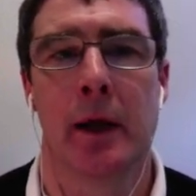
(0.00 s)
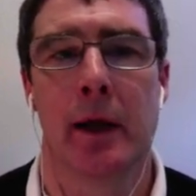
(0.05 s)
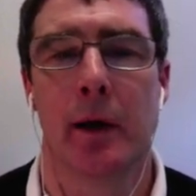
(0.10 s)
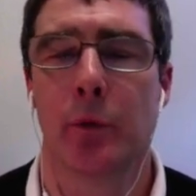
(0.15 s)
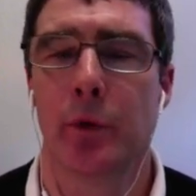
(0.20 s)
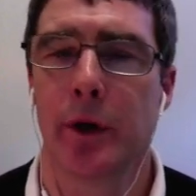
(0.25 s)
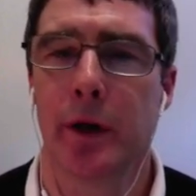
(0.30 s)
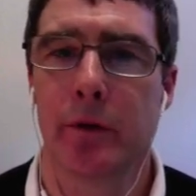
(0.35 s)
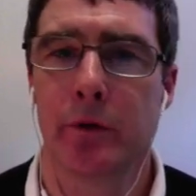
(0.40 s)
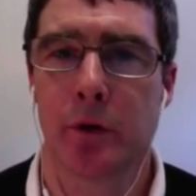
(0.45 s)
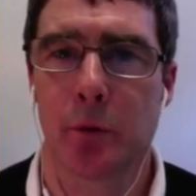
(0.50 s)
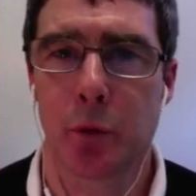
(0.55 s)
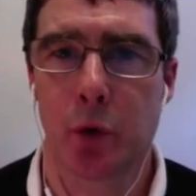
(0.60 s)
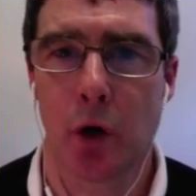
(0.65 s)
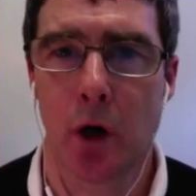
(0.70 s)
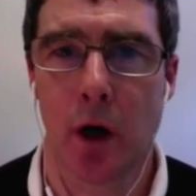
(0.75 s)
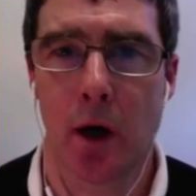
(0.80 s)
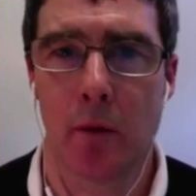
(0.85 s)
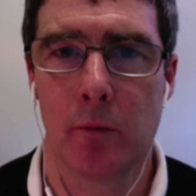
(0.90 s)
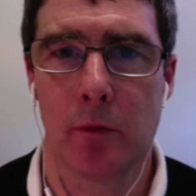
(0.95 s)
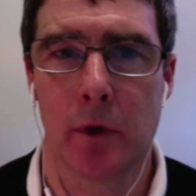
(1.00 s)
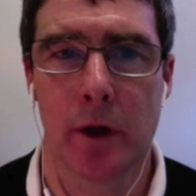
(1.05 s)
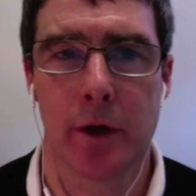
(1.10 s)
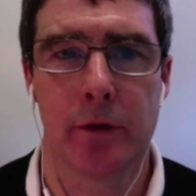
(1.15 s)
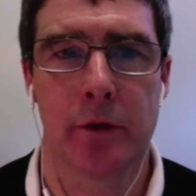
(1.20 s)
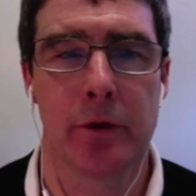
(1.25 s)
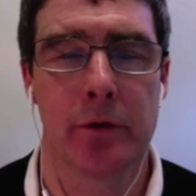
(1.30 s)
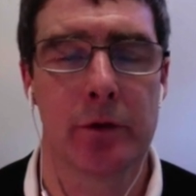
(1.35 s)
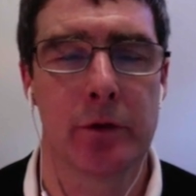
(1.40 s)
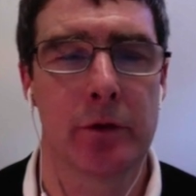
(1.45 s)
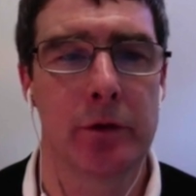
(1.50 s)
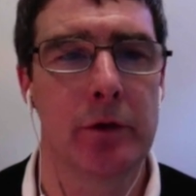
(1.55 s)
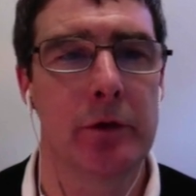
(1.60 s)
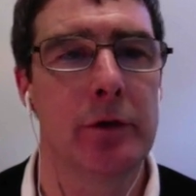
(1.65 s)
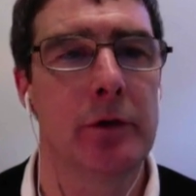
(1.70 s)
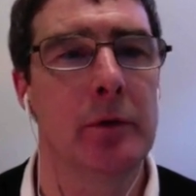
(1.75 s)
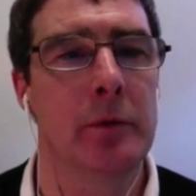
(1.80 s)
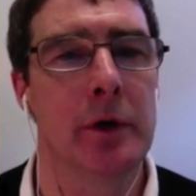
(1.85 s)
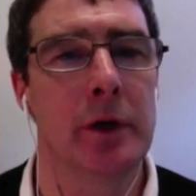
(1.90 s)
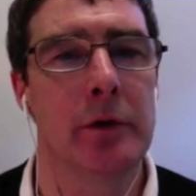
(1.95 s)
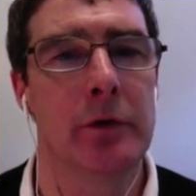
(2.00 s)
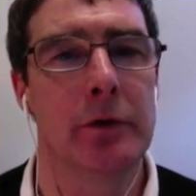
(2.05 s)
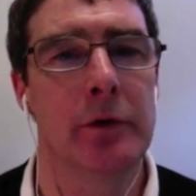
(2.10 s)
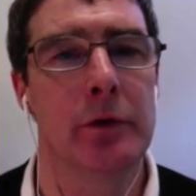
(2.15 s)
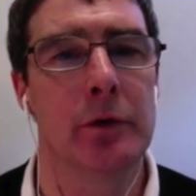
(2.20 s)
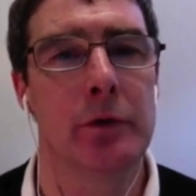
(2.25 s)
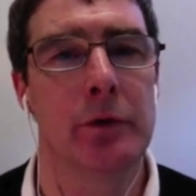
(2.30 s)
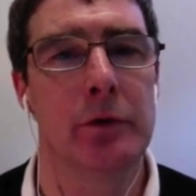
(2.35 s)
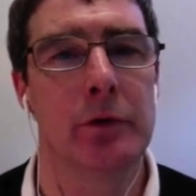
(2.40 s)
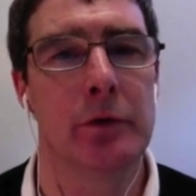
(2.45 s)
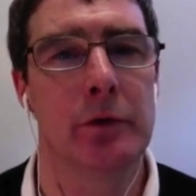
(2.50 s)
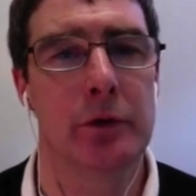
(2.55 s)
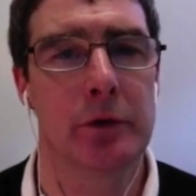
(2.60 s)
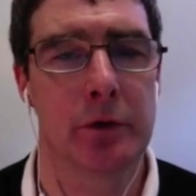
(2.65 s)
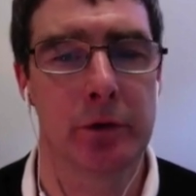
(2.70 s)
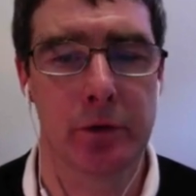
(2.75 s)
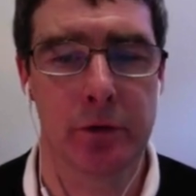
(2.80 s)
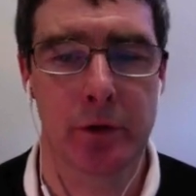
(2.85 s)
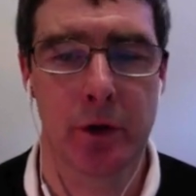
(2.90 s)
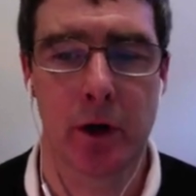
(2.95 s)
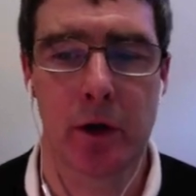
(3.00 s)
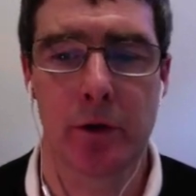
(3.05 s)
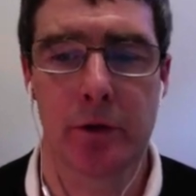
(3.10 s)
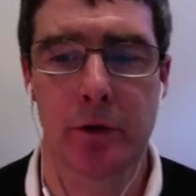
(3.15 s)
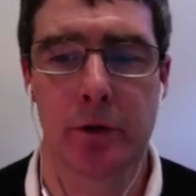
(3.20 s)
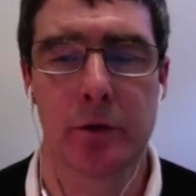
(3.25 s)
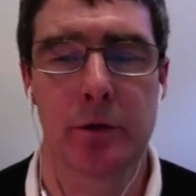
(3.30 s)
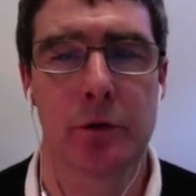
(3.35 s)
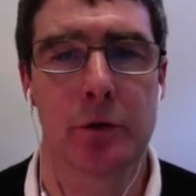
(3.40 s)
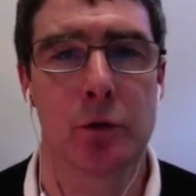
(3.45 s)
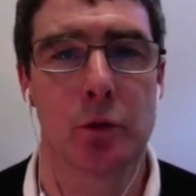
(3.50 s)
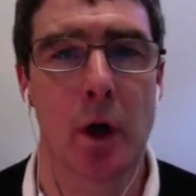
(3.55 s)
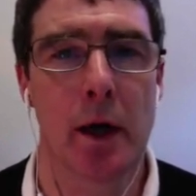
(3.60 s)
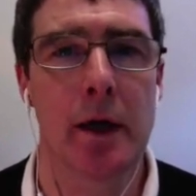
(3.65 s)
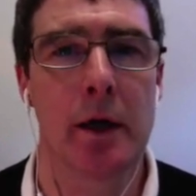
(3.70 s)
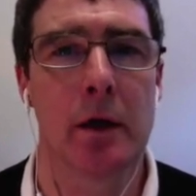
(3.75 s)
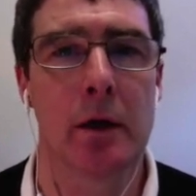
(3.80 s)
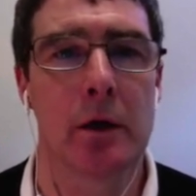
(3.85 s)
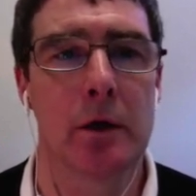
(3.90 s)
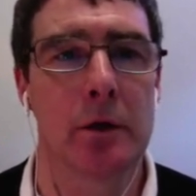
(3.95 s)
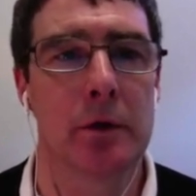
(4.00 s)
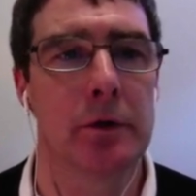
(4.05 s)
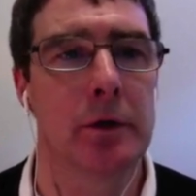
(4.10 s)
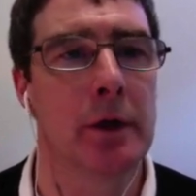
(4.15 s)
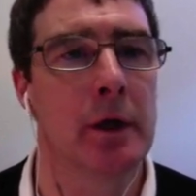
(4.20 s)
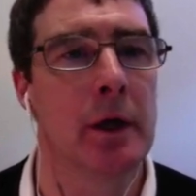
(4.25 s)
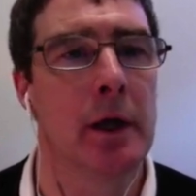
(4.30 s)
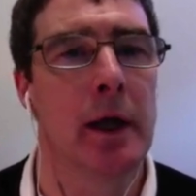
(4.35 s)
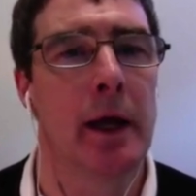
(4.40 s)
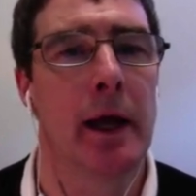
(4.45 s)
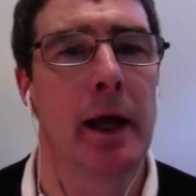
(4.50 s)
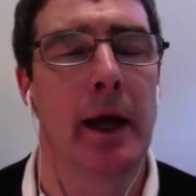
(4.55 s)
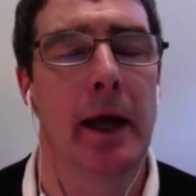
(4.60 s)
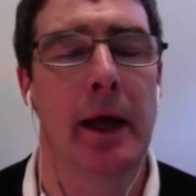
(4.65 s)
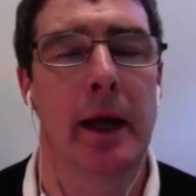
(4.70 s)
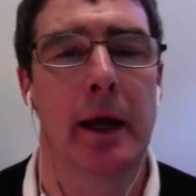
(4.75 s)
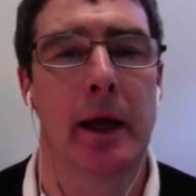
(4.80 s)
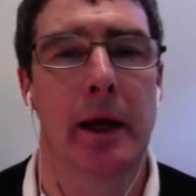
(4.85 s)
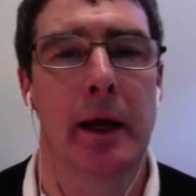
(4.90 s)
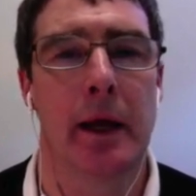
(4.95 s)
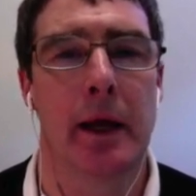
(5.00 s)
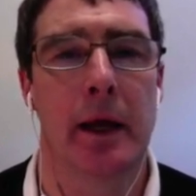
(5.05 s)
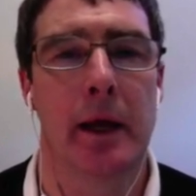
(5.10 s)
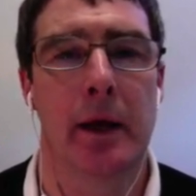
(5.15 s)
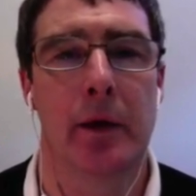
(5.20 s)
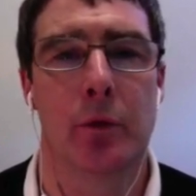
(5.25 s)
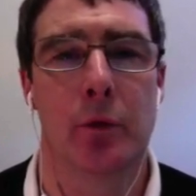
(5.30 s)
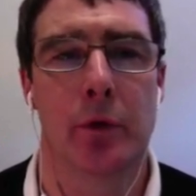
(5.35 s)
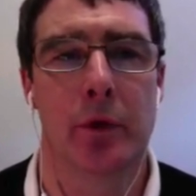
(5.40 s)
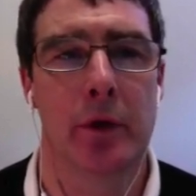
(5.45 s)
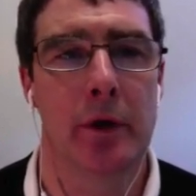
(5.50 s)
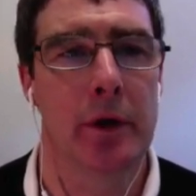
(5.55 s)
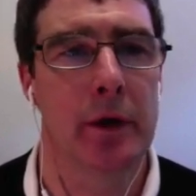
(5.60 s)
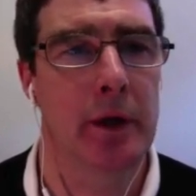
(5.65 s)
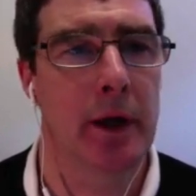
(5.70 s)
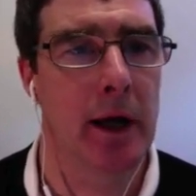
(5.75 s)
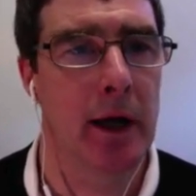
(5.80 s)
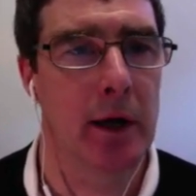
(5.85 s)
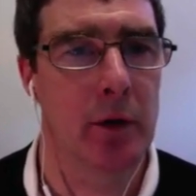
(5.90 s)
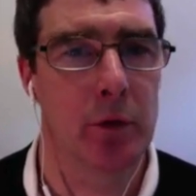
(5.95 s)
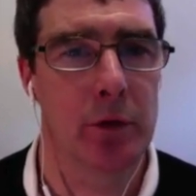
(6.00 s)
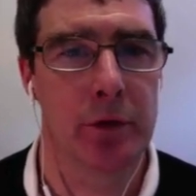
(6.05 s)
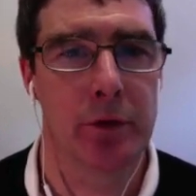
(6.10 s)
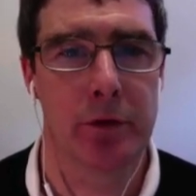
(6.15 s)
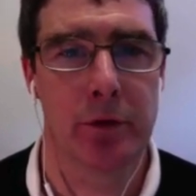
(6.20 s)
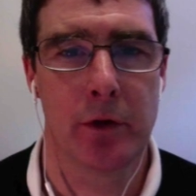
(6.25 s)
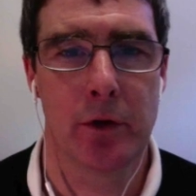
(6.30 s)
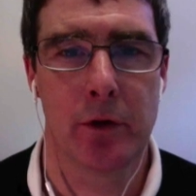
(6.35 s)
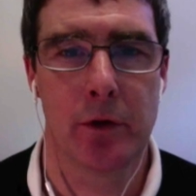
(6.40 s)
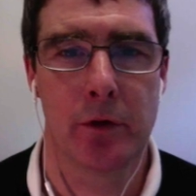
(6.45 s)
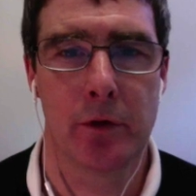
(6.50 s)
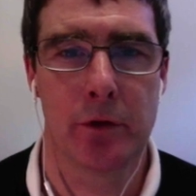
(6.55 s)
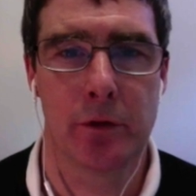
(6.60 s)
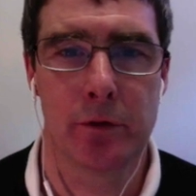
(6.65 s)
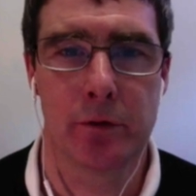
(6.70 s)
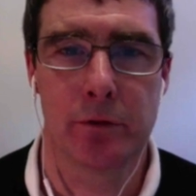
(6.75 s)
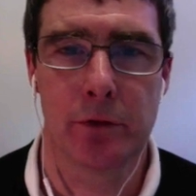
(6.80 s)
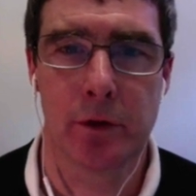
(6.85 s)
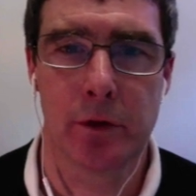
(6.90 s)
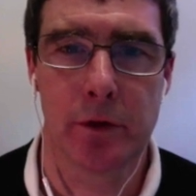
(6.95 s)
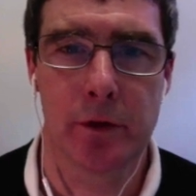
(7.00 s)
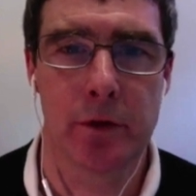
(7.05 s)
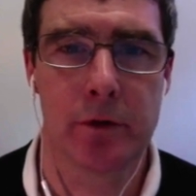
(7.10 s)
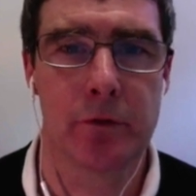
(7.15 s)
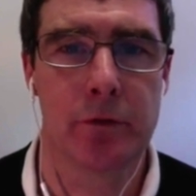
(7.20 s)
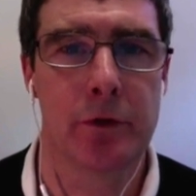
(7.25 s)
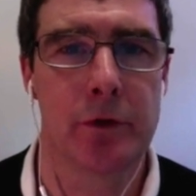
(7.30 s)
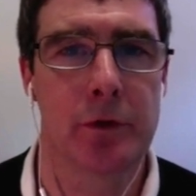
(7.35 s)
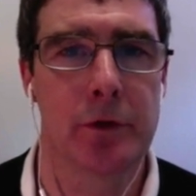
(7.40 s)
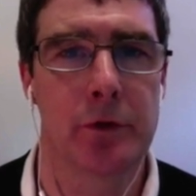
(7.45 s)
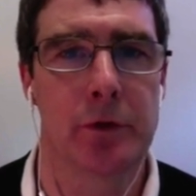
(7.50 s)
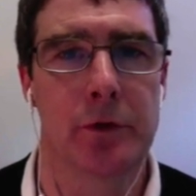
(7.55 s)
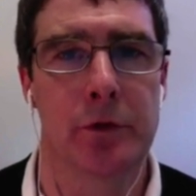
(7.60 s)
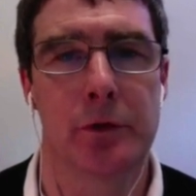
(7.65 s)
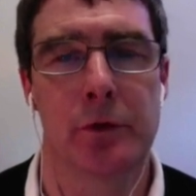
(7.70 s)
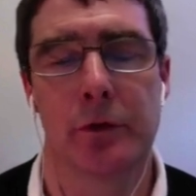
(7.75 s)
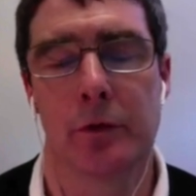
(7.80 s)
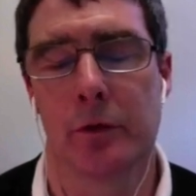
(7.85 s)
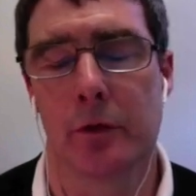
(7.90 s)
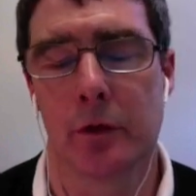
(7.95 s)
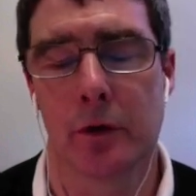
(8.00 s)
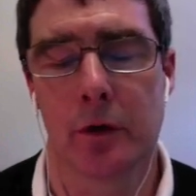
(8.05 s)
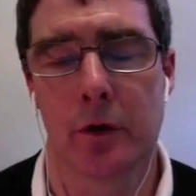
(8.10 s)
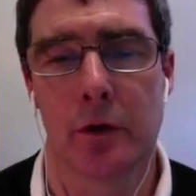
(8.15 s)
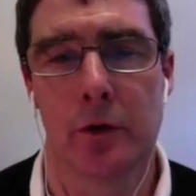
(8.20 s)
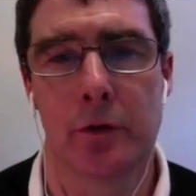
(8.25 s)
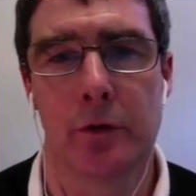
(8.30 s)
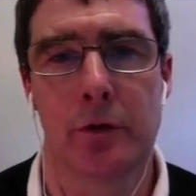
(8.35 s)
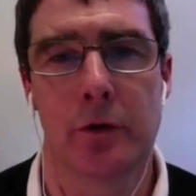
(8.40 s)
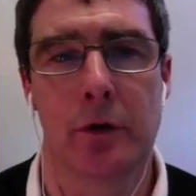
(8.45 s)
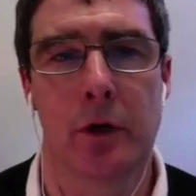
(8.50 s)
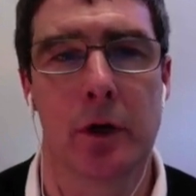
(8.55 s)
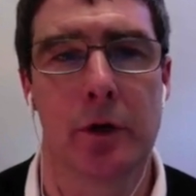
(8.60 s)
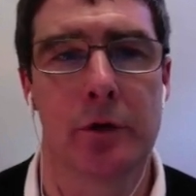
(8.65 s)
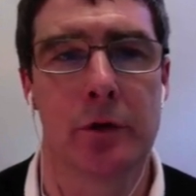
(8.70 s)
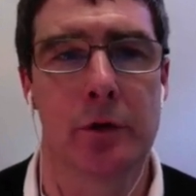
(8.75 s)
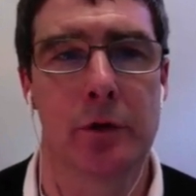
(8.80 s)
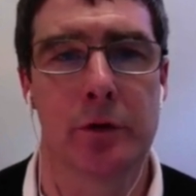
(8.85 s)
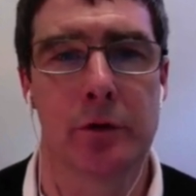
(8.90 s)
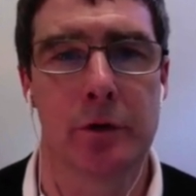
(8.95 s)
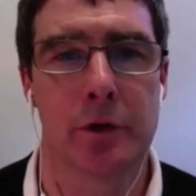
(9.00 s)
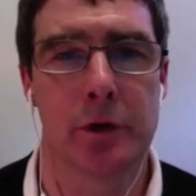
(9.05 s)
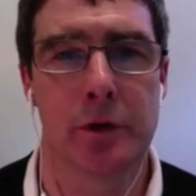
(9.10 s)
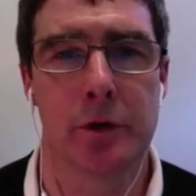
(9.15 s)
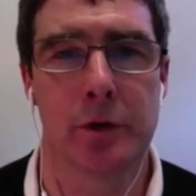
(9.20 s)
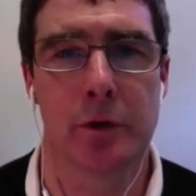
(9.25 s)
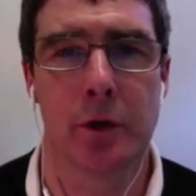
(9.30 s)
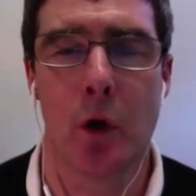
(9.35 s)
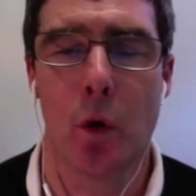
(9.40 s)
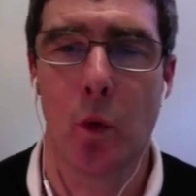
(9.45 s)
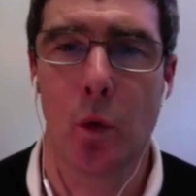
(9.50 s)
and we're given a problem like this, I see too many students who just start to write code, and within an hour or so they're very confused and the code is not too efficient.